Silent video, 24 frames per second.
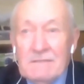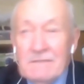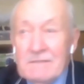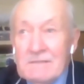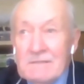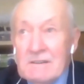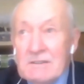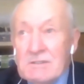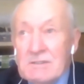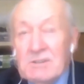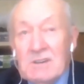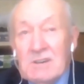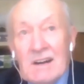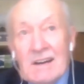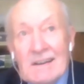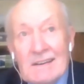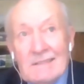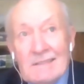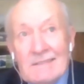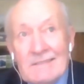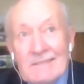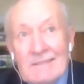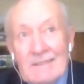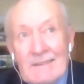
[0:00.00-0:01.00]
for a
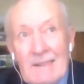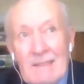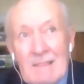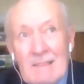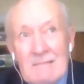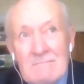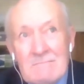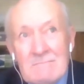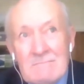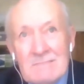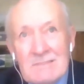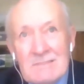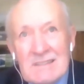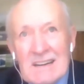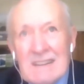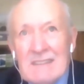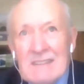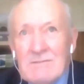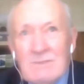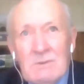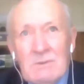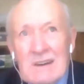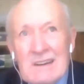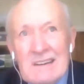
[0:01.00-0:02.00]
drive, but I have
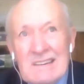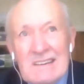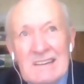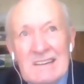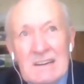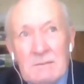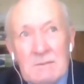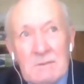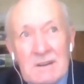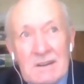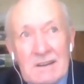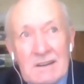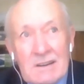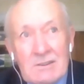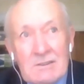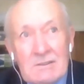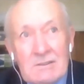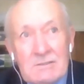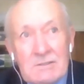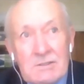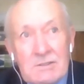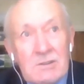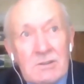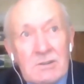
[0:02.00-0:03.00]
no idea where I'm
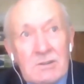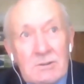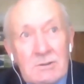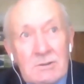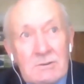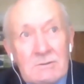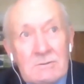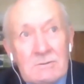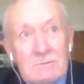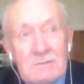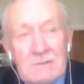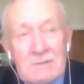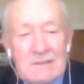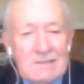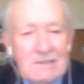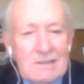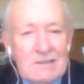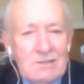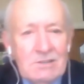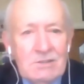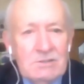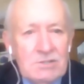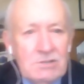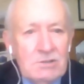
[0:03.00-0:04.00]
going to go. Well, then
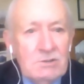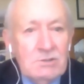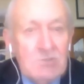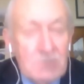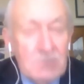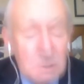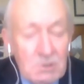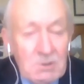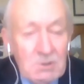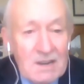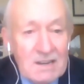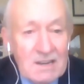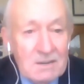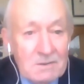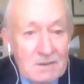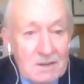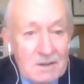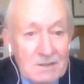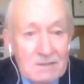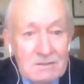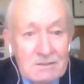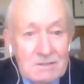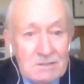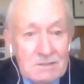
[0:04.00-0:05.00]
you don't go anywhere,
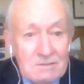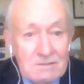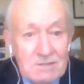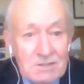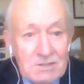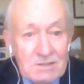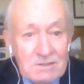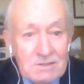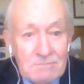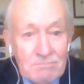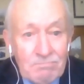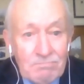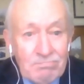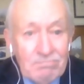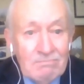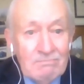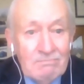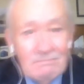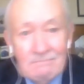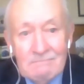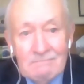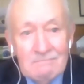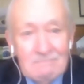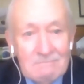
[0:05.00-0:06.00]
do you? Just
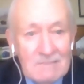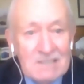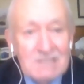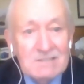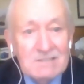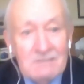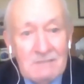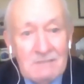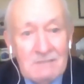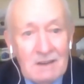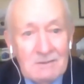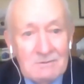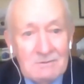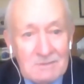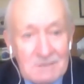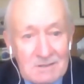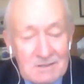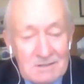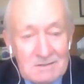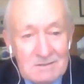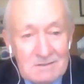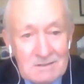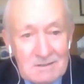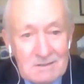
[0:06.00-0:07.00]
mess around.
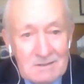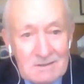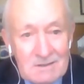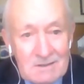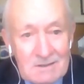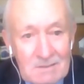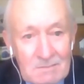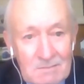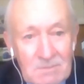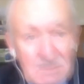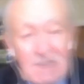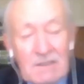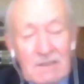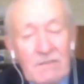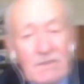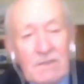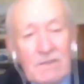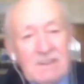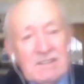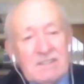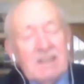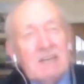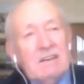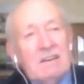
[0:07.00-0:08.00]
But if you
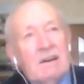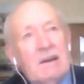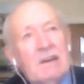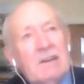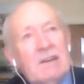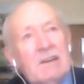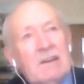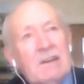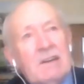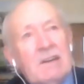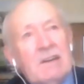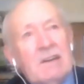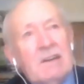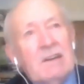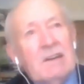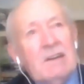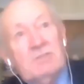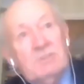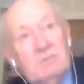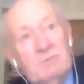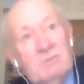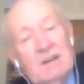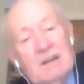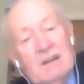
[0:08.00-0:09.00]
said, I'm going to
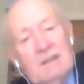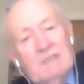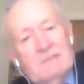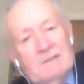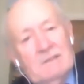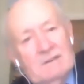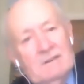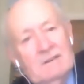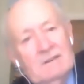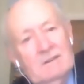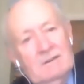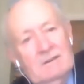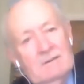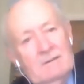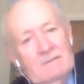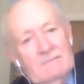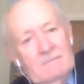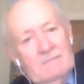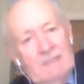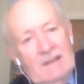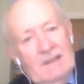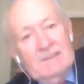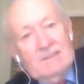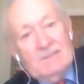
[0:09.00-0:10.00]
go to wherever,
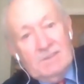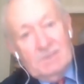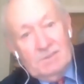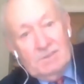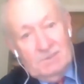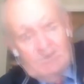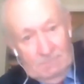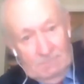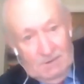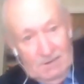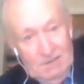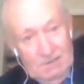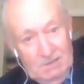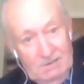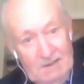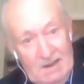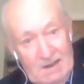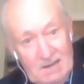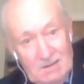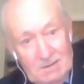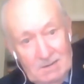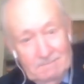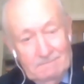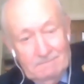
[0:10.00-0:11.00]
that's where you
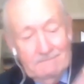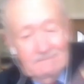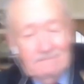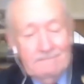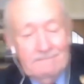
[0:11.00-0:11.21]
end up.